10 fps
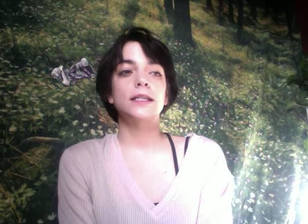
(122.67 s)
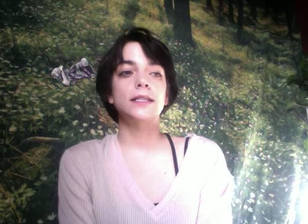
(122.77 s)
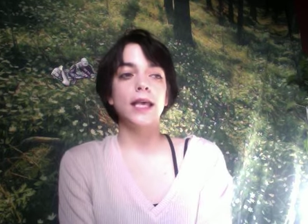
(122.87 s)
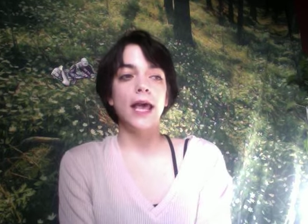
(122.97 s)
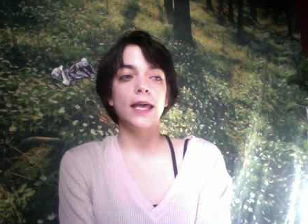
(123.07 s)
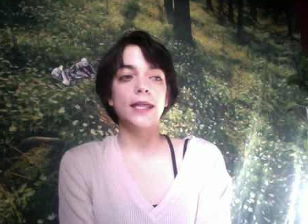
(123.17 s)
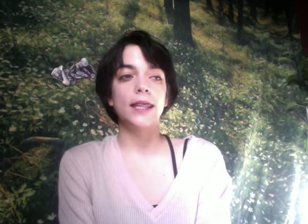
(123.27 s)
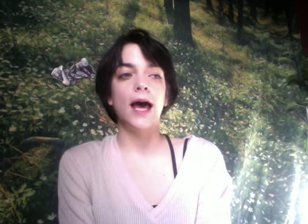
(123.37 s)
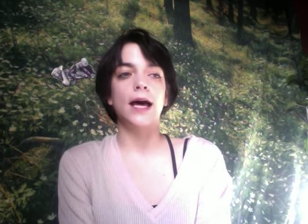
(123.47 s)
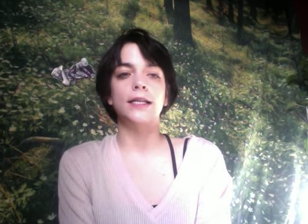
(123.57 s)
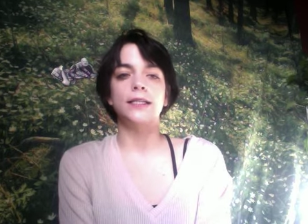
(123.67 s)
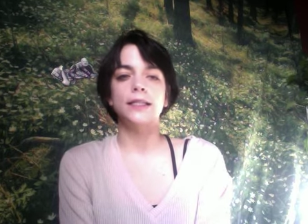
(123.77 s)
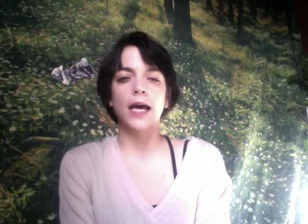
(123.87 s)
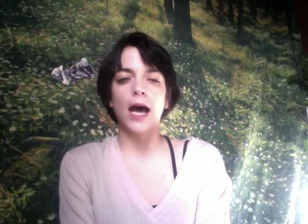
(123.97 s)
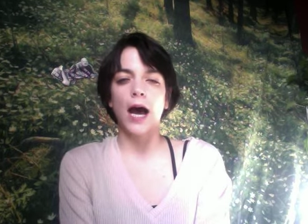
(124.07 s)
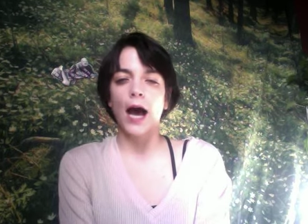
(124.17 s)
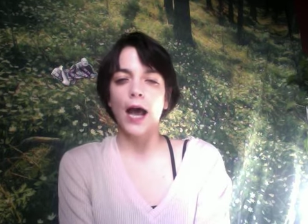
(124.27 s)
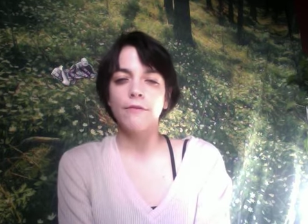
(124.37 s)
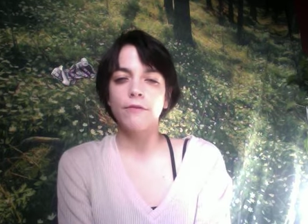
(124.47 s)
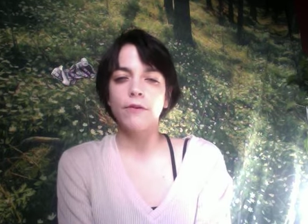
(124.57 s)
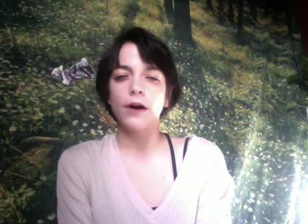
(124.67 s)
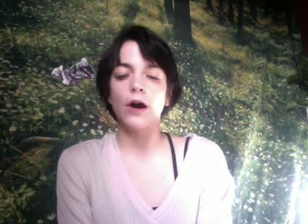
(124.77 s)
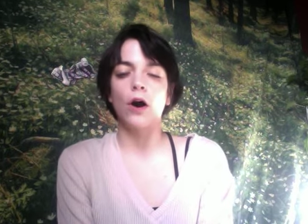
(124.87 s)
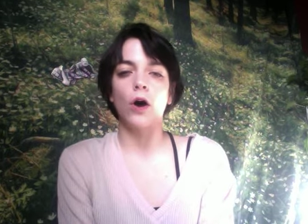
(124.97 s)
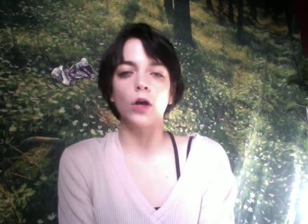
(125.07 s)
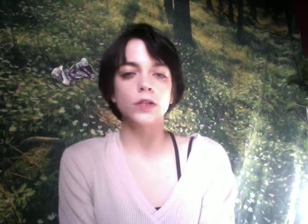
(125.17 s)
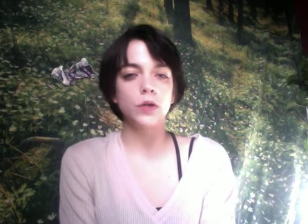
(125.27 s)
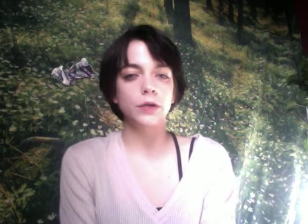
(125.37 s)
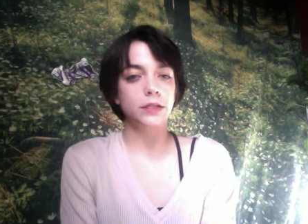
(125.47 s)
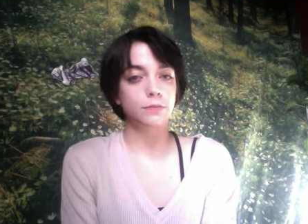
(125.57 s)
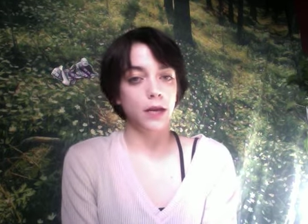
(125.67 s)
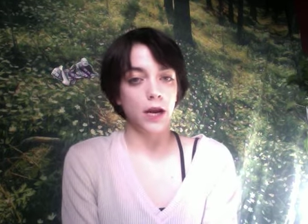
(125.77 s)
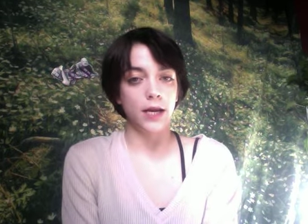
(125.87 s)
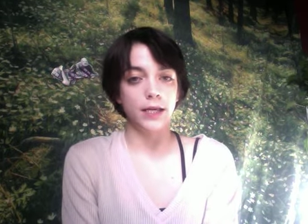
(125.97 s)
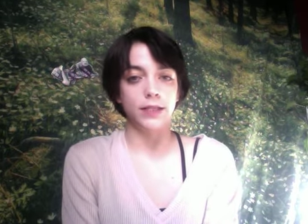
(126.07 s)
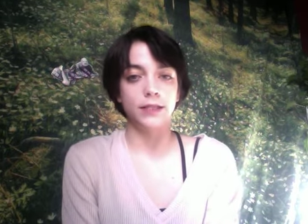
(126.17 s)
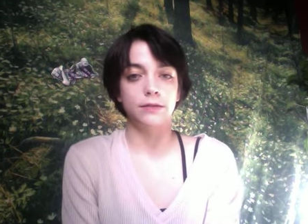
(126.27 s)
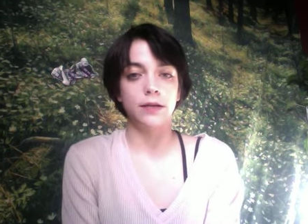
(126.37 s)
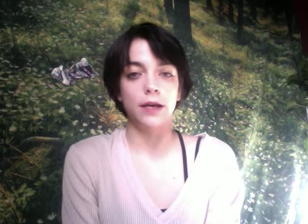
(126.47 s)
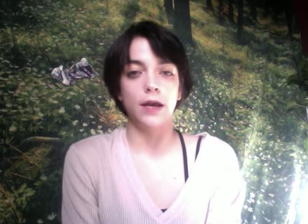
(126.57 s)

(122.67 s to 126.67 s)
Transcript: say that I've also experienced